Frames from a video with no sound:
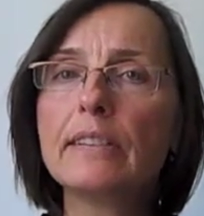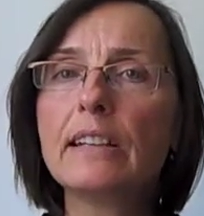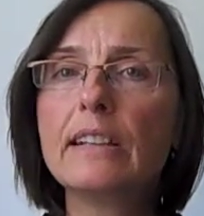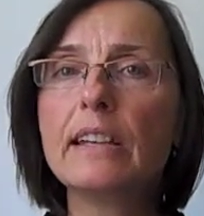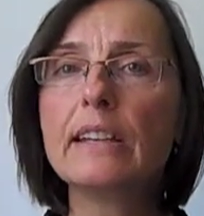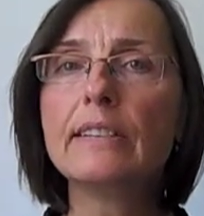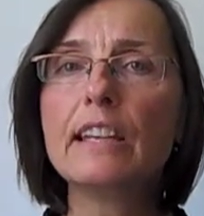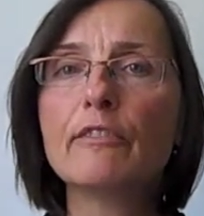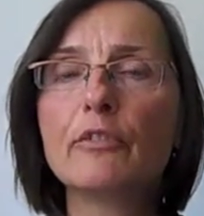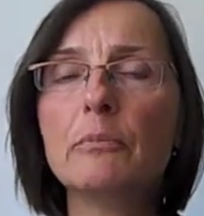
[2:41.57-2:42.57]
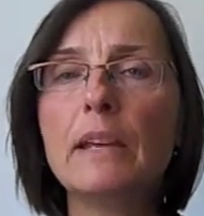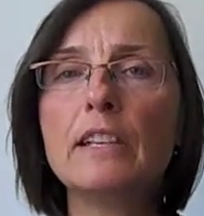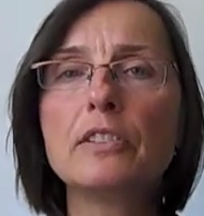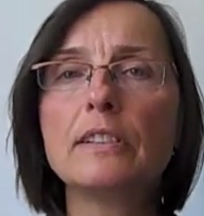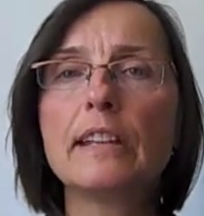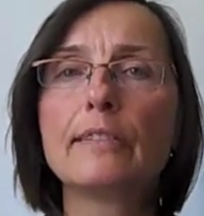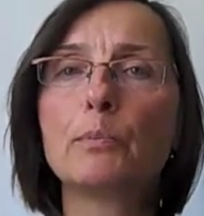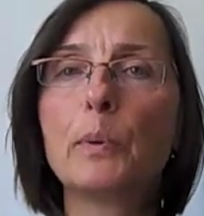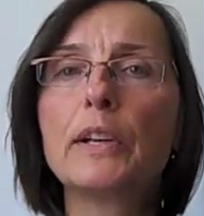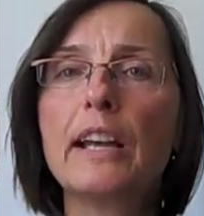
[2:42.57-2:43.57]
It is information that is
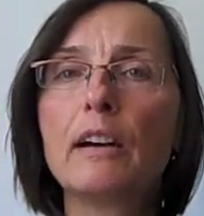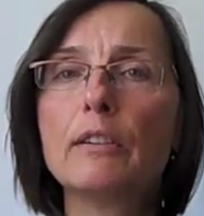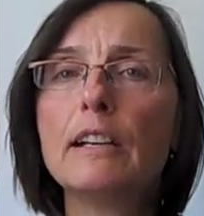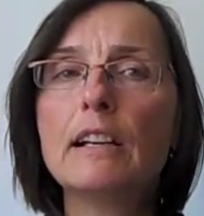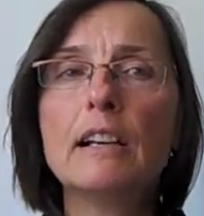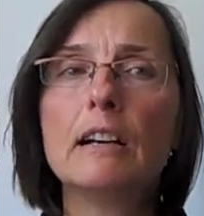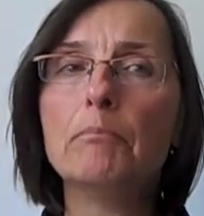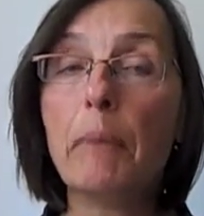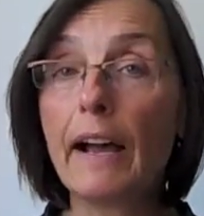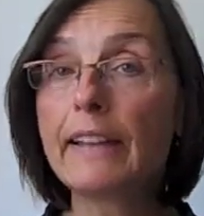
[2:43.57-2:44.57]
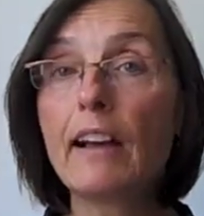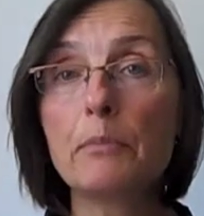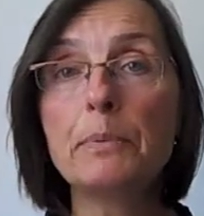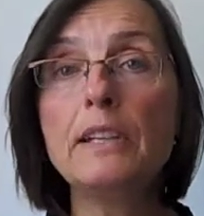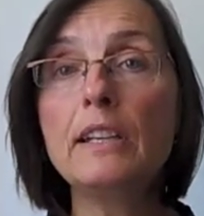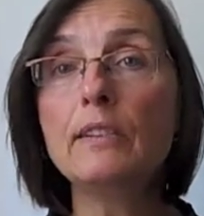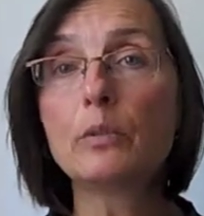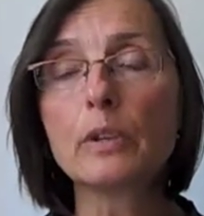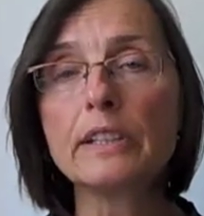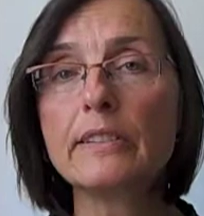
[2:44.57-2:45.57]
put out by companies,
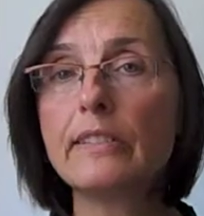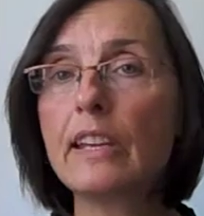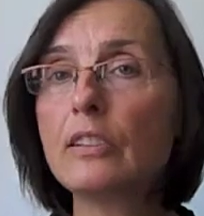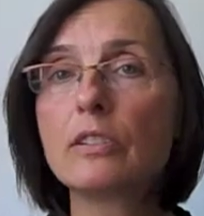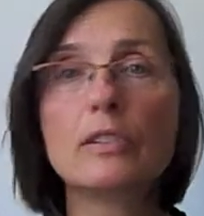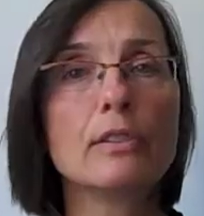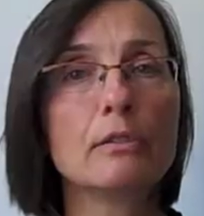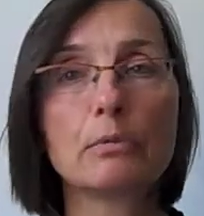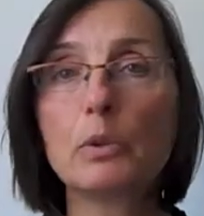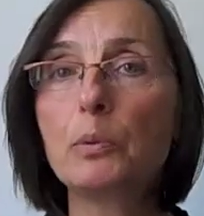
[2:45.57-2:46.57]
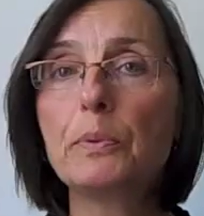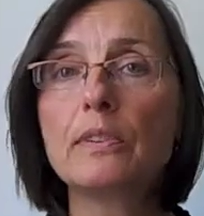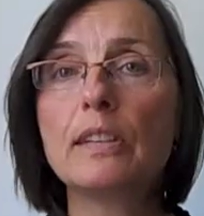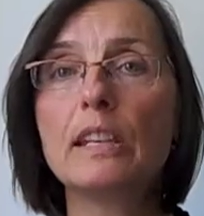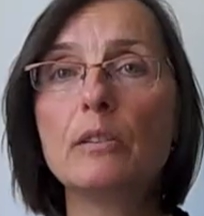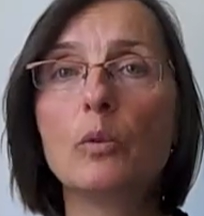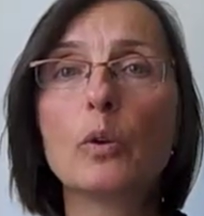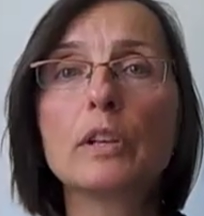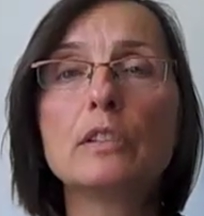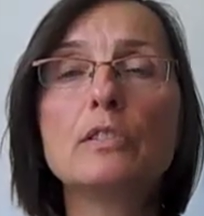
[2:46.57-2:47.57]
organizations, groups in
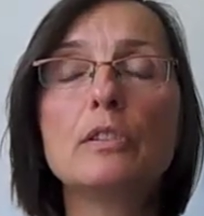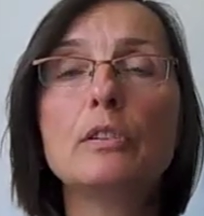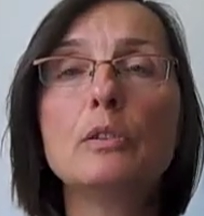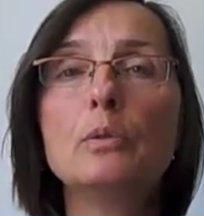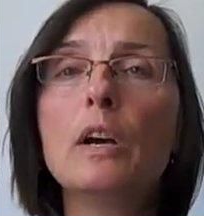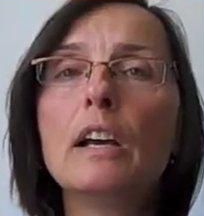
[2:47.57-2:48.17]
order to